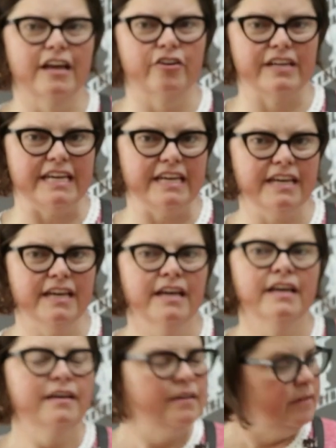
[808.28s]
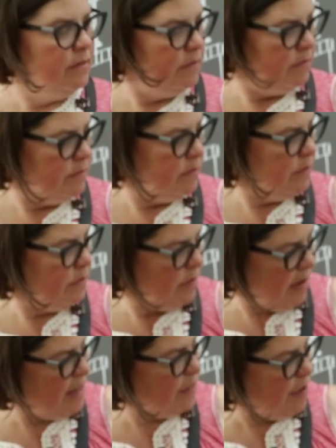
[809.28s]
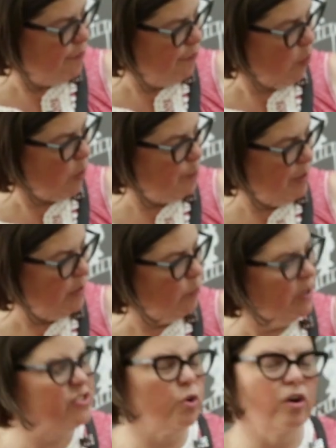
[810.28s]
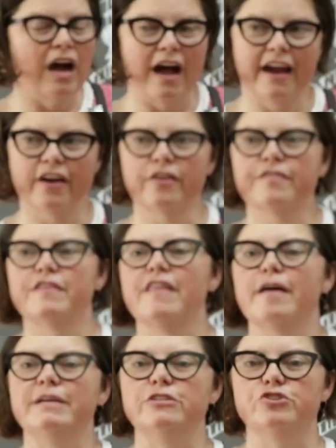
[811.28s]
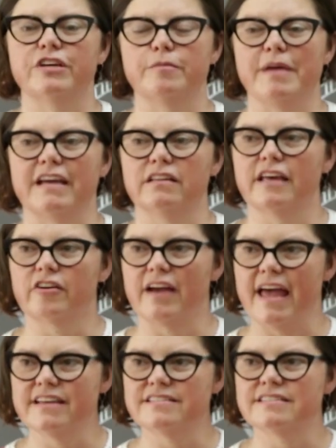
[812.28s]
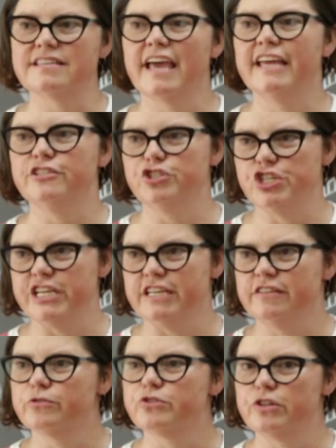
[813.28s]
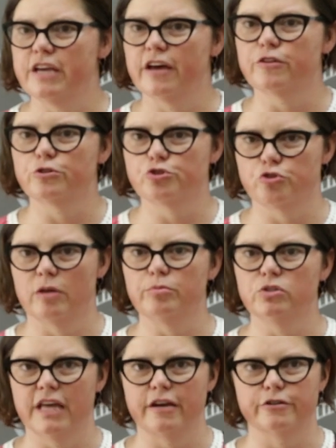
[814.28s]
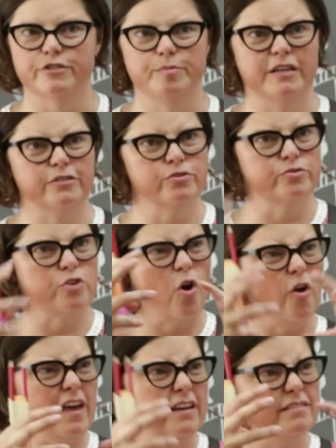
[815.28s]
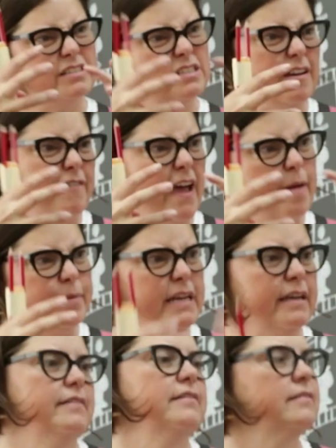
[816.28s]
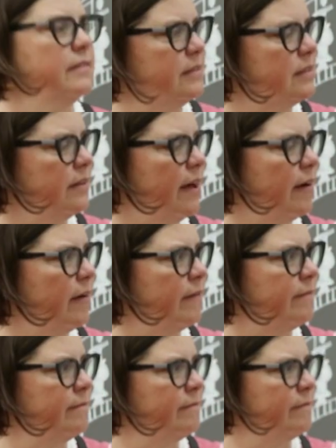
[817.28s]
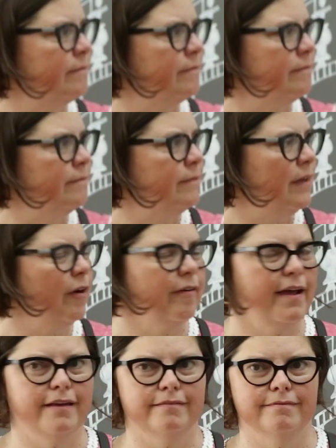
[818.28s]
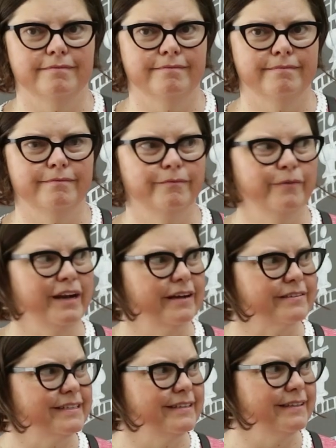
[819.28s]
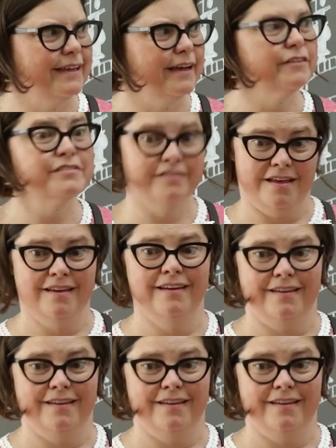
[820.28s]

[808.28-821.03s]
letter E at that 4 pin widths or higher, then that means you can make a letter S and G. Those are the other trouble letters, because there's all that stuff happening in the letter. All right. What else? Anything else?